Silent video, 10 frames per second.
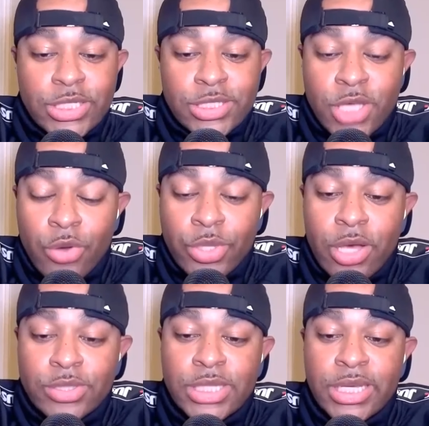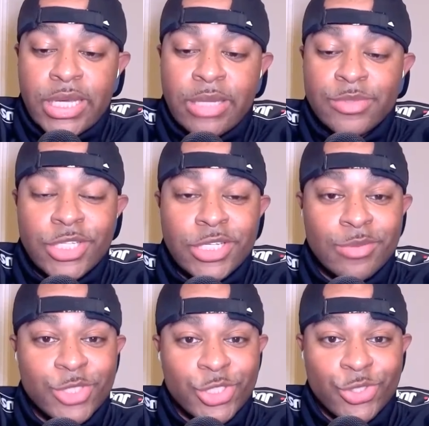is Tokyo's team. She
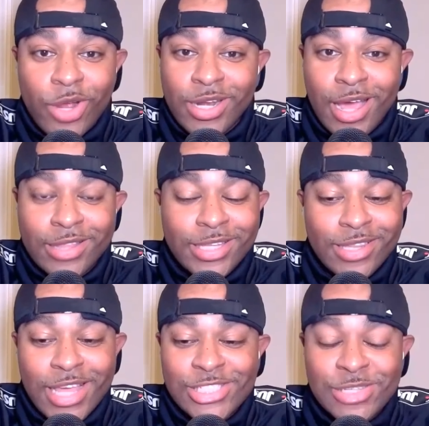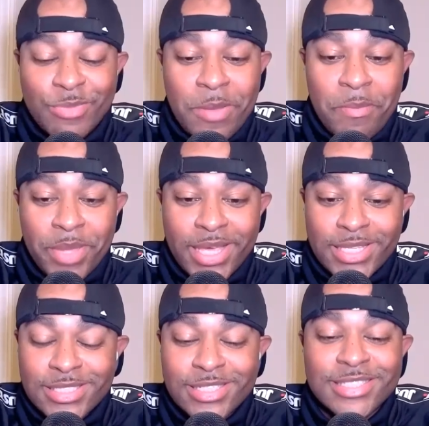comes strutting out there like she meant
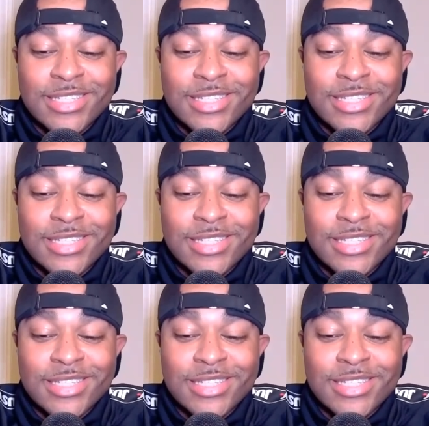business.